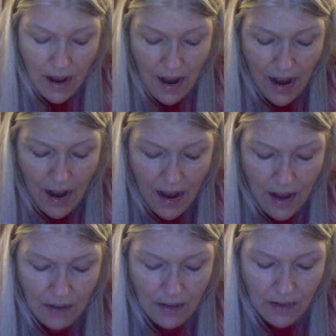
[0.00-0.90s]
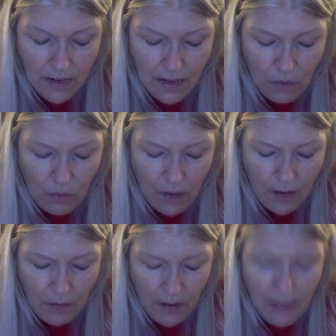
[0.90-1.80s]
and right
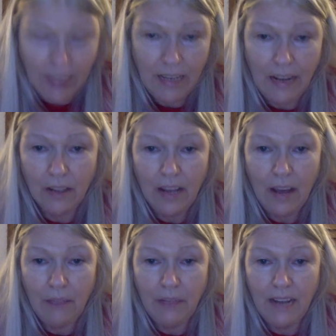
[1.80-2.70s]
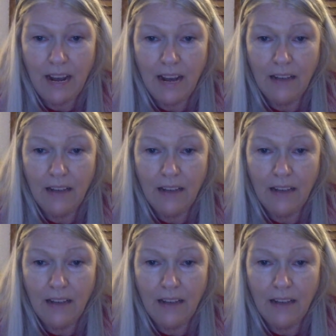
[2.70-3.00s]
by the El Capitan.